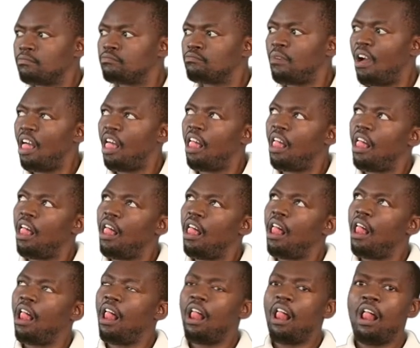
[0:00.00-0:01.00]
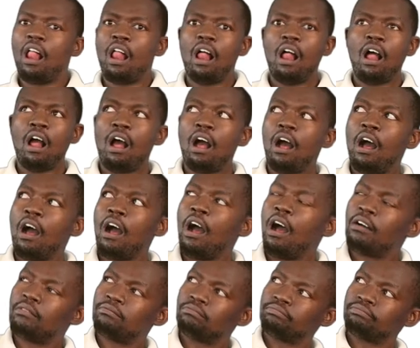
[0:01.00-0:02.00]
looks at the color,
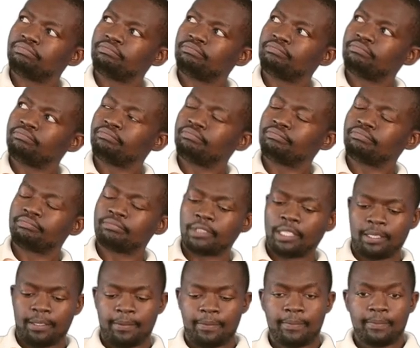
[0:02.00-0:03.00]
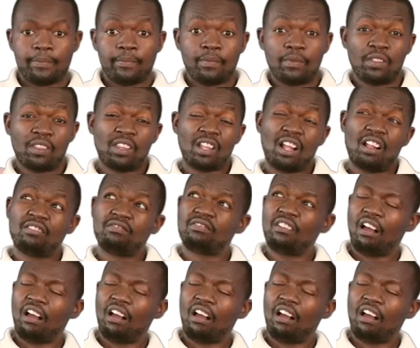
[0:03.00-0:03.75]
the shading,